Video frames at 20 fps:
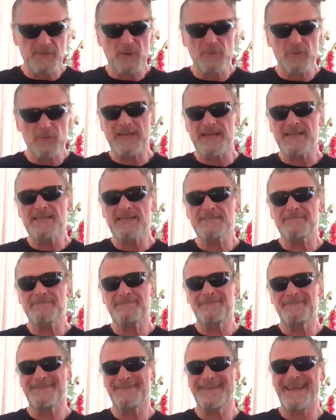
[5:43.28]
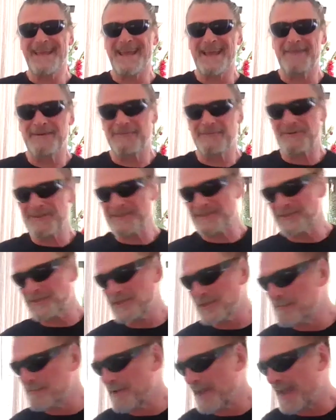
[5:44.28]
of small dings. Yeah, but it
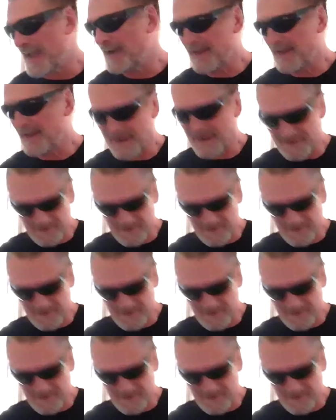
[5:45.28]
wasn't too bad.